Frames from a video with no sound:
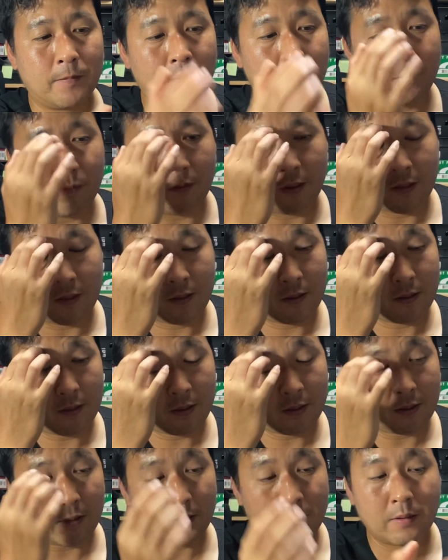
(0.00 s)
it's
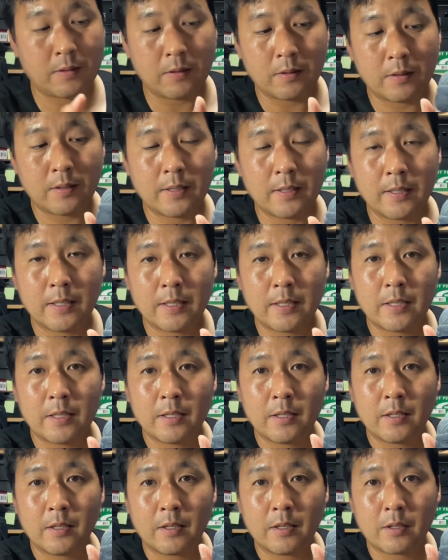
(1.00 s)
got good
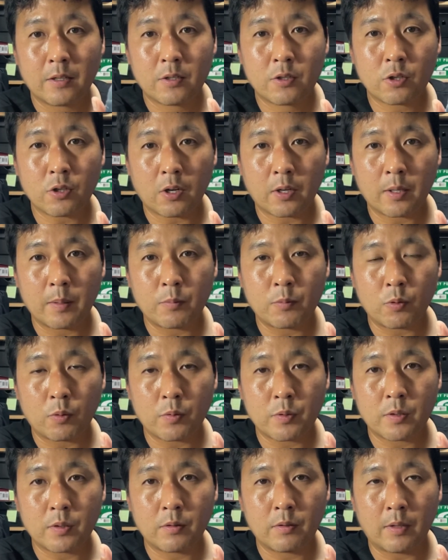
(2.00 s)
shock
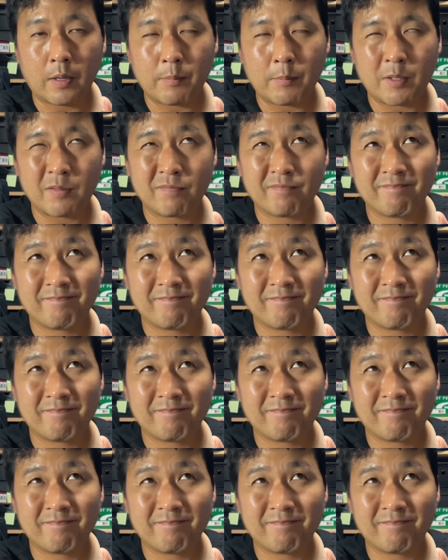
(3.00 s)
absorption. I mean,